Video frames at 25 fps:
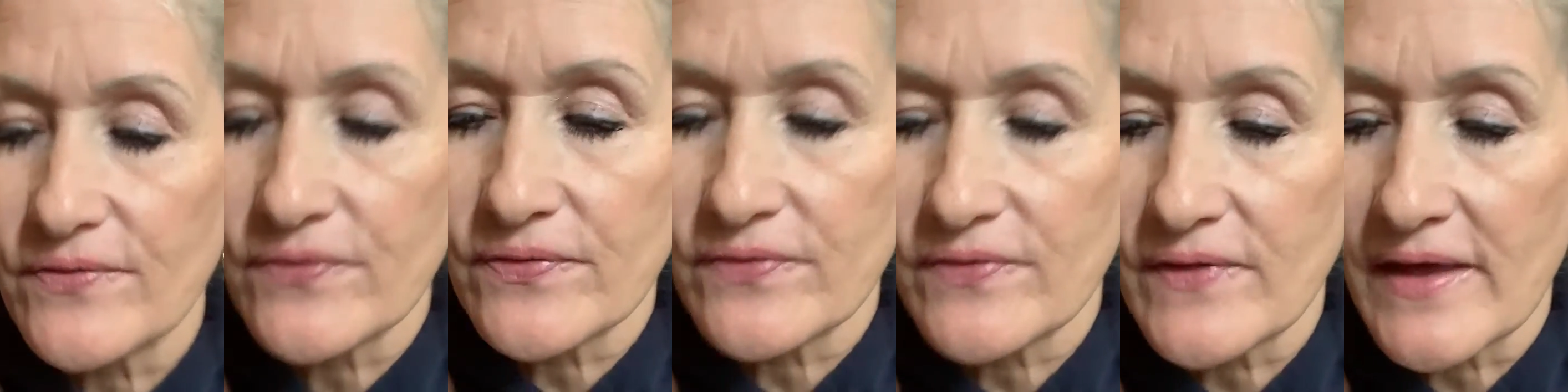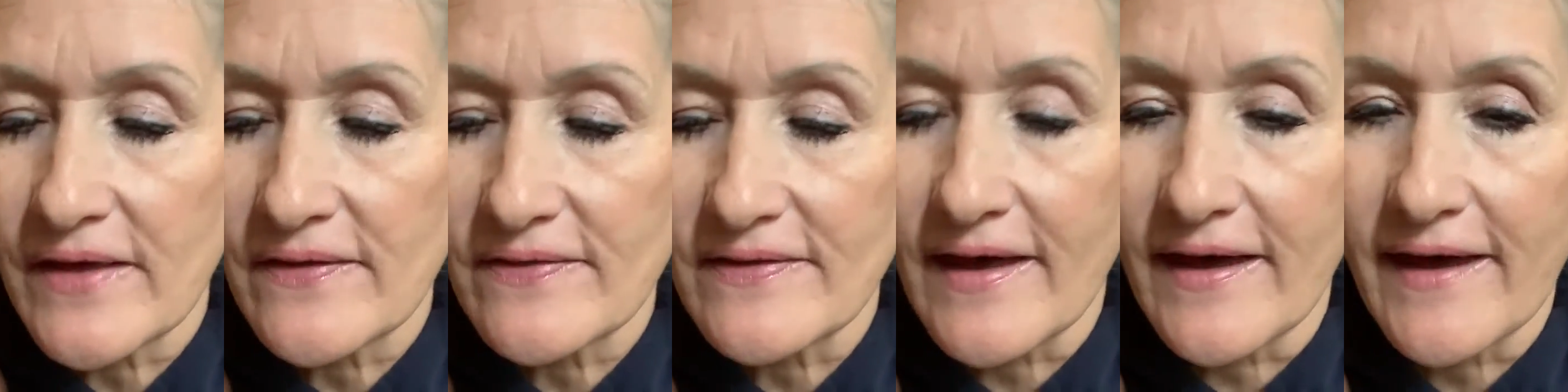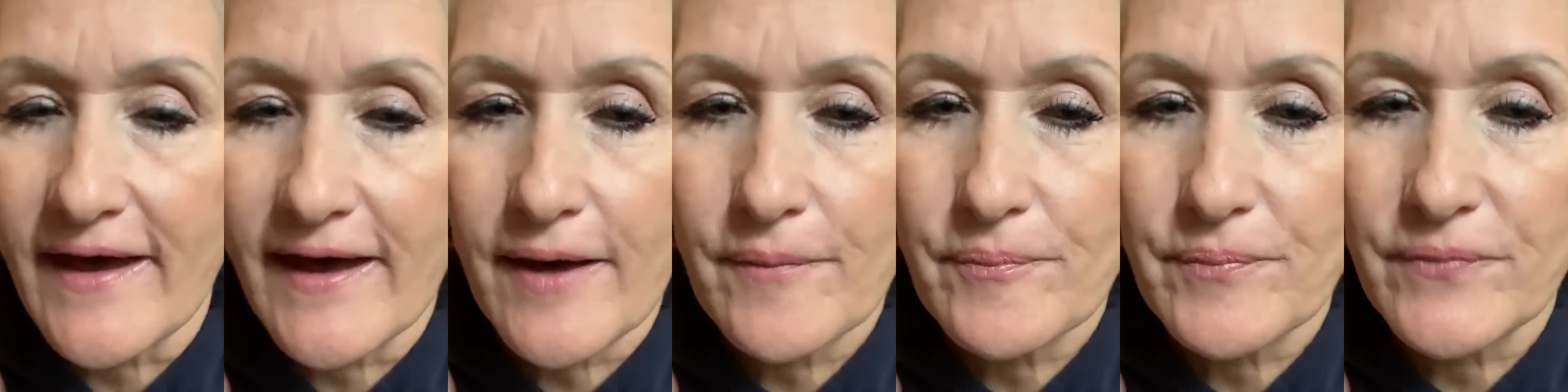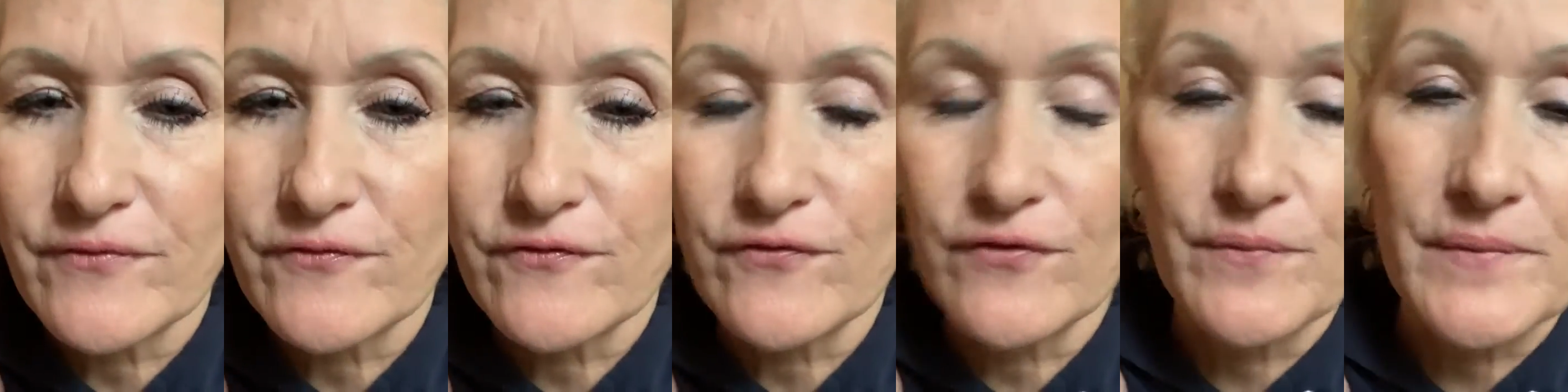thing that
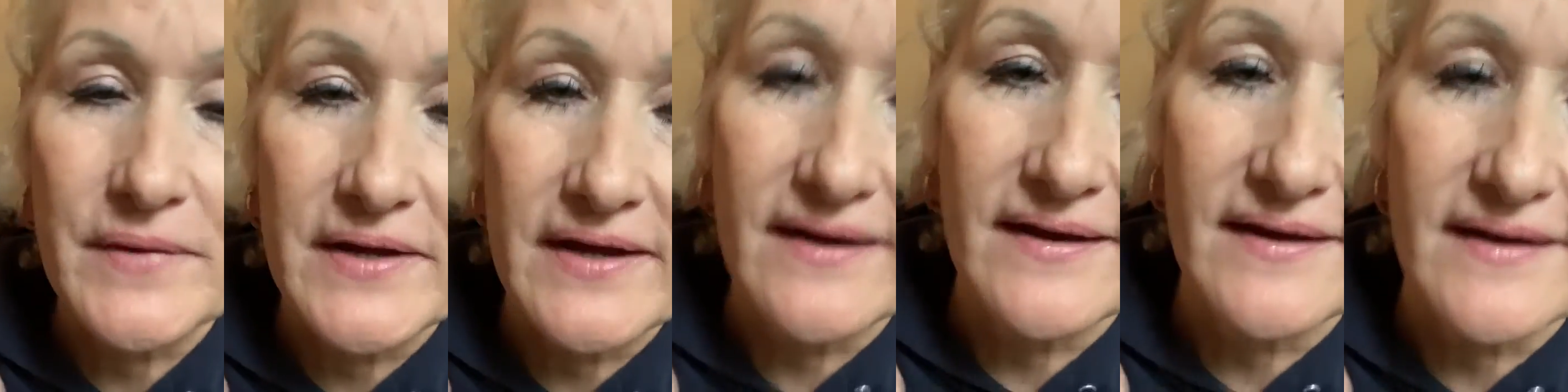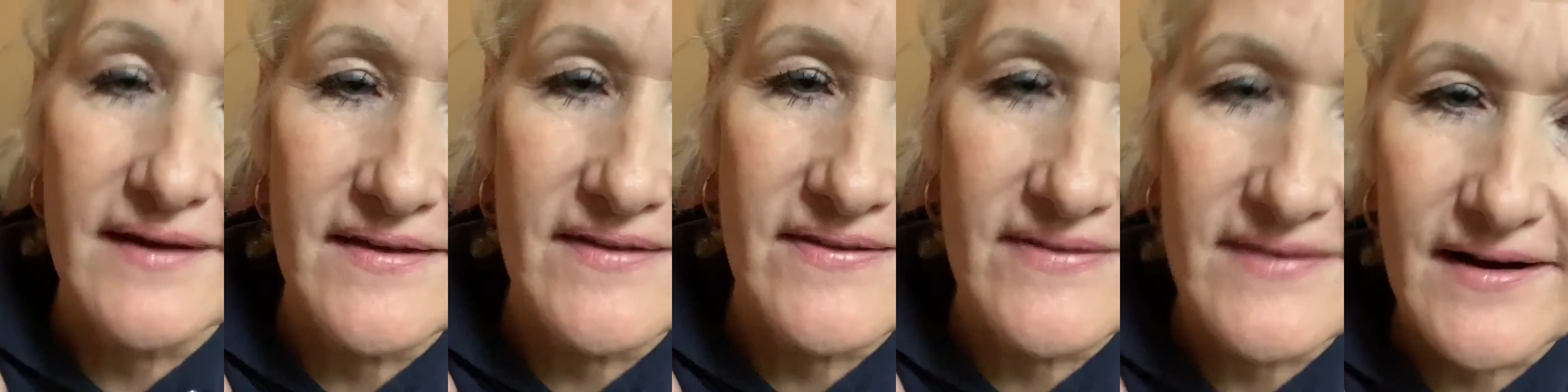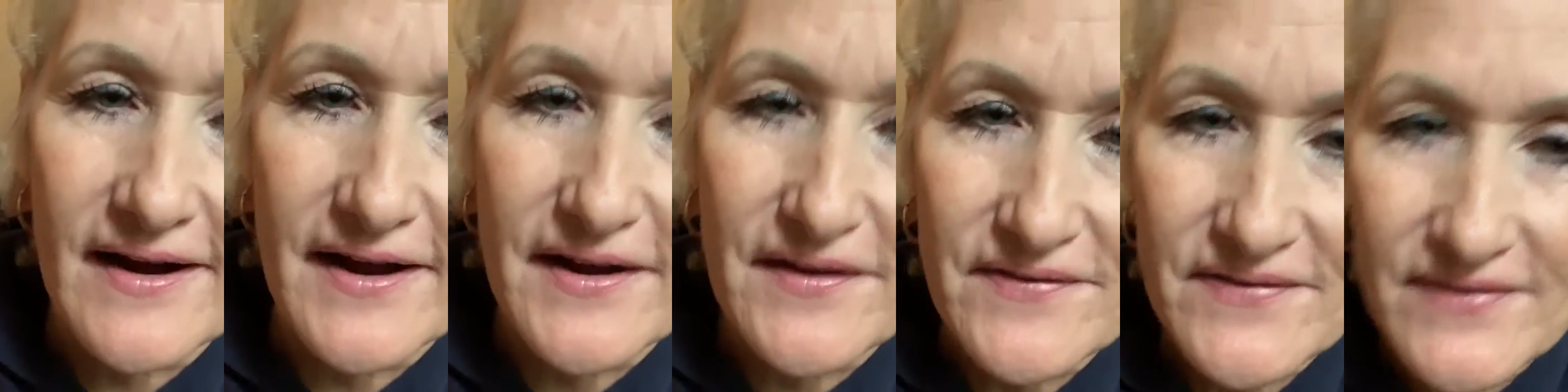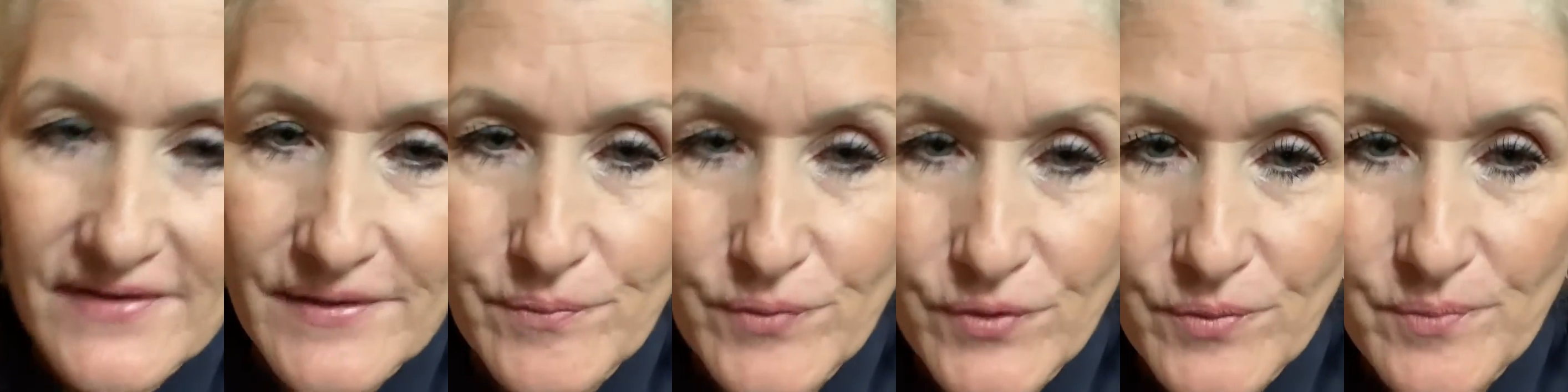happened for me is that I
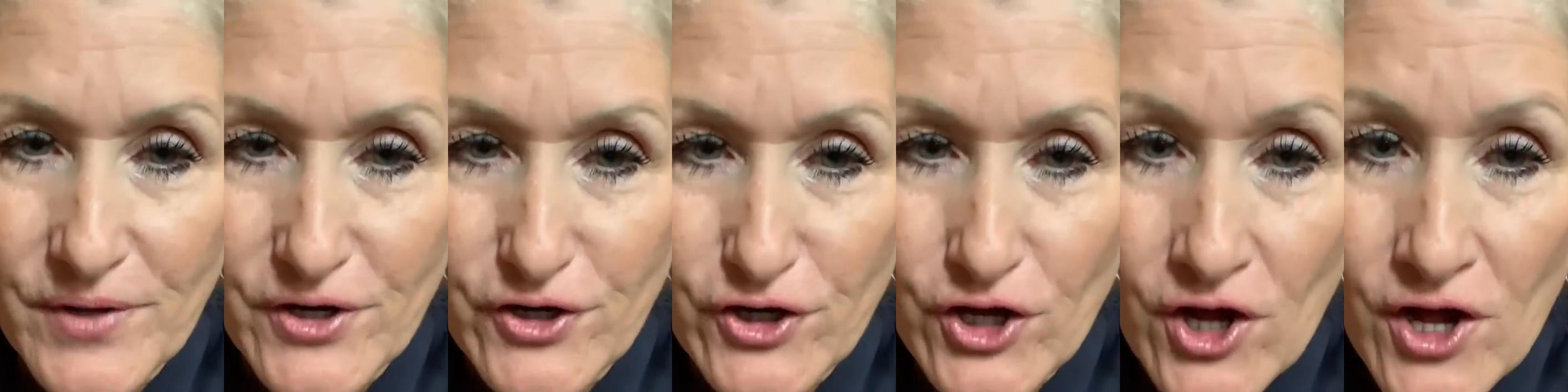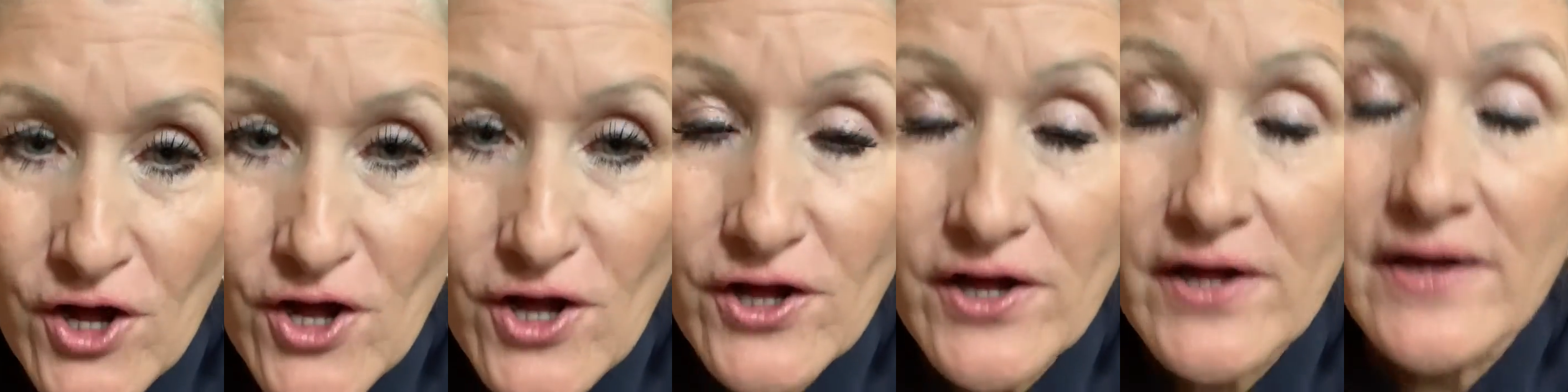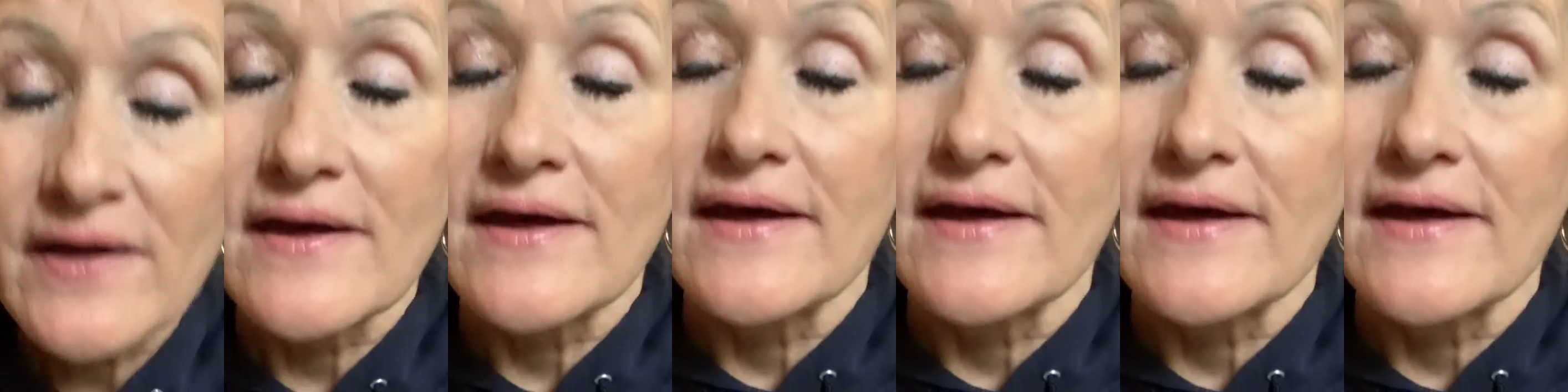sleep with my dog,